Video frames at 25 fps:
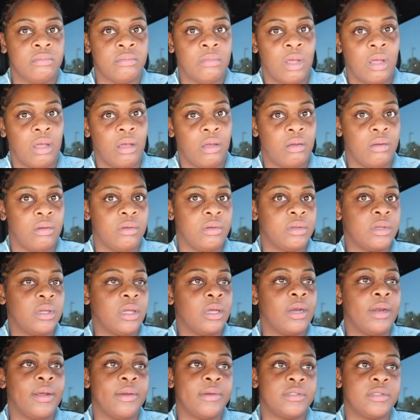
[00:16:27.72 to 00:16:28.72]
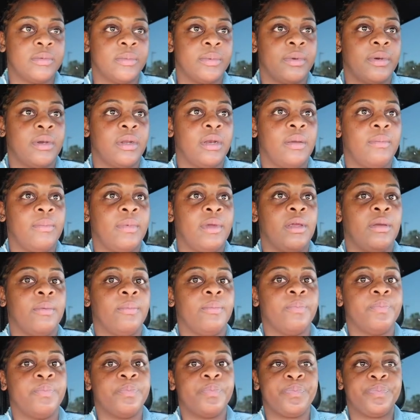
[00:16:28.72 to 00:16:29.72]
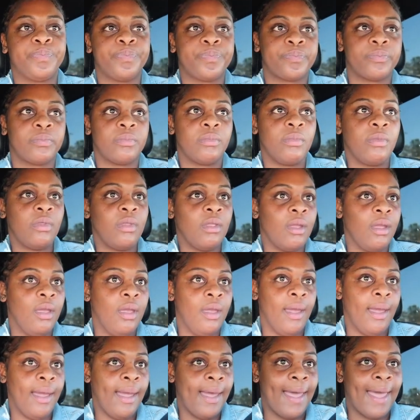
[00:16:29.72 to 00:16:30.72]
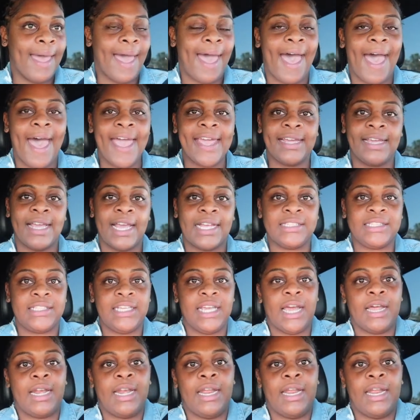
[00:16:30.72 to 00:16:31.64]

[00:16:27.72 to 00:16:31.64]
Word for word: No, I thought that was going at me. Alright, I'll see y'all